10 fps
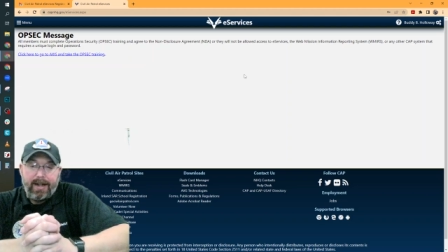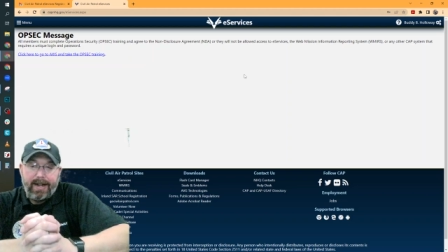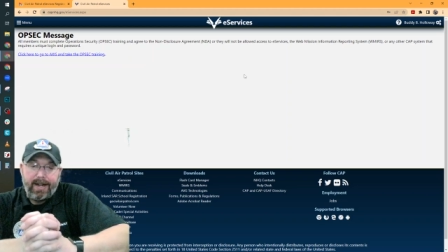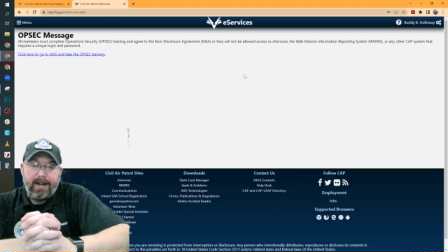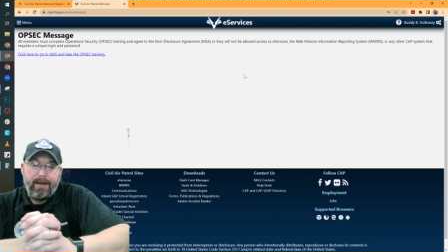
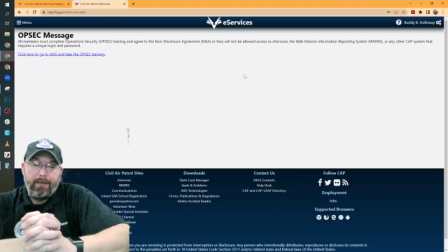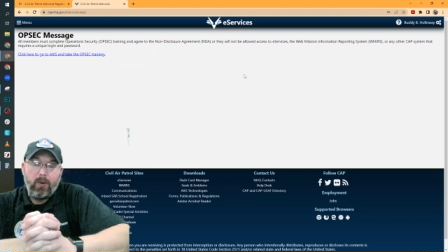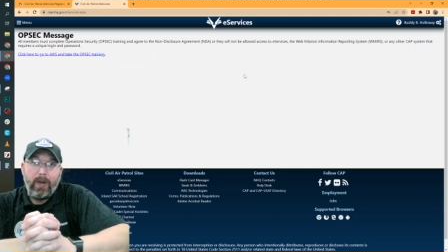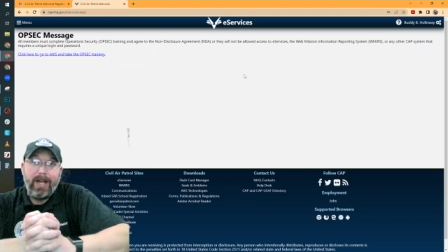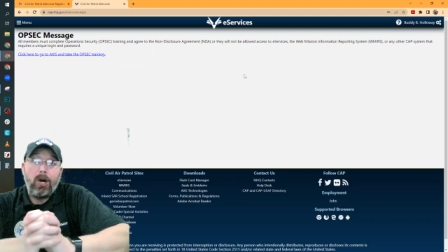Um,
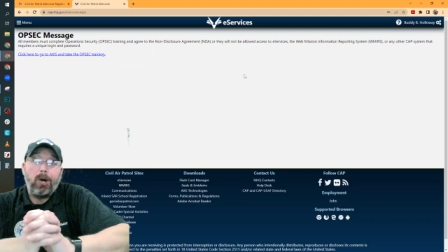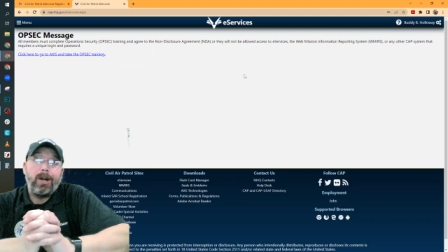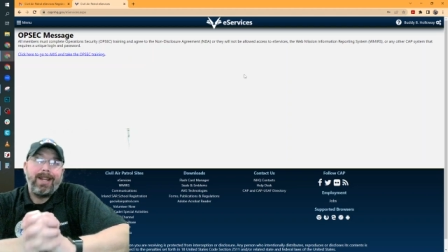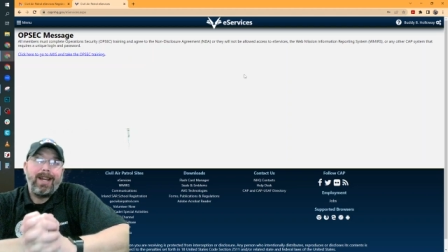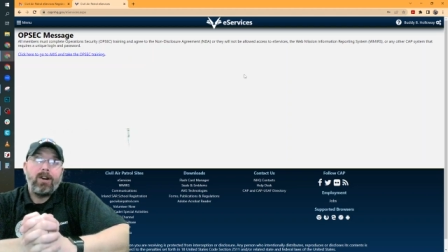we
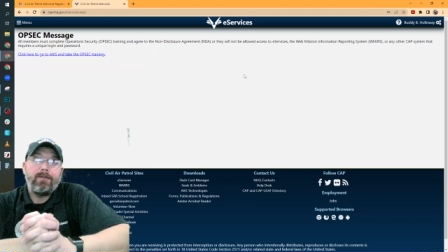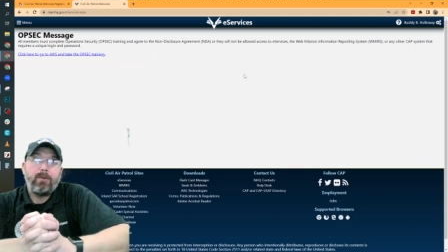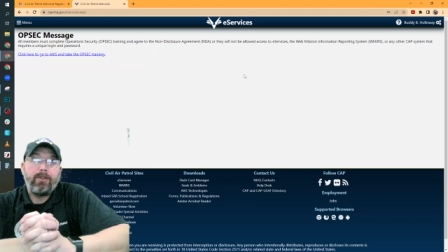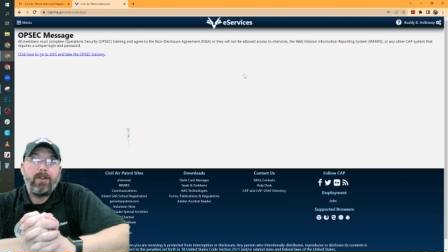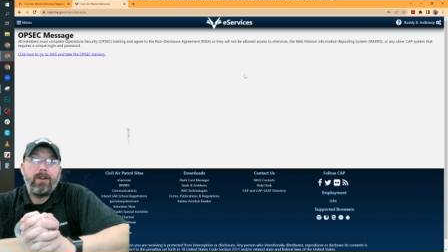are the Air
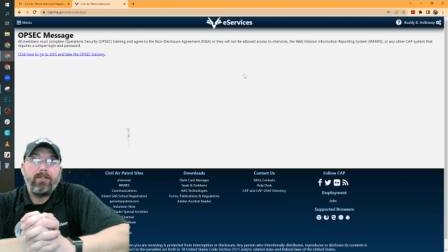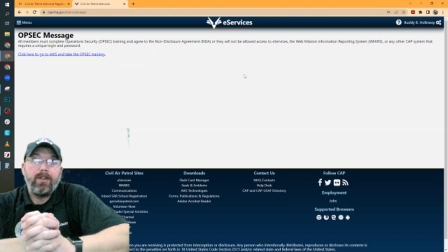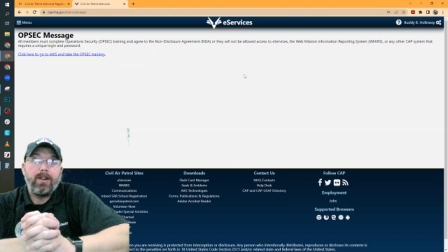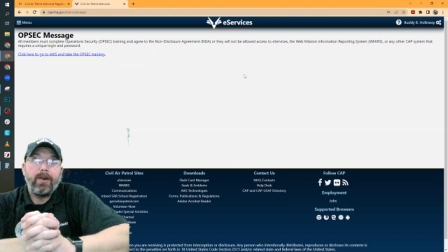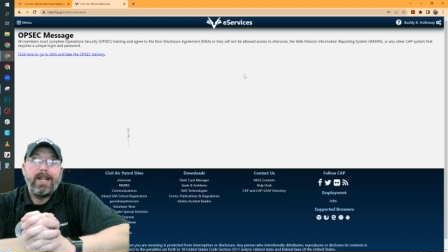Force
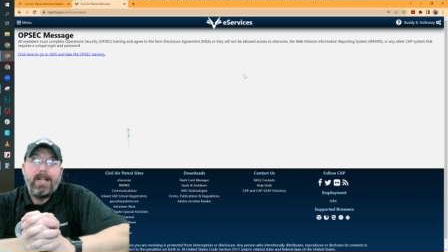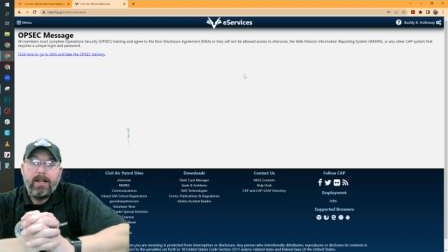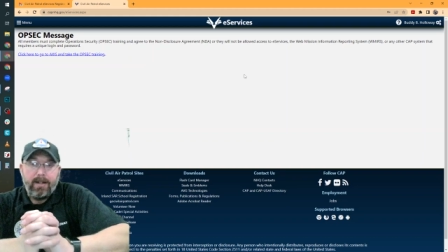Auxiliary.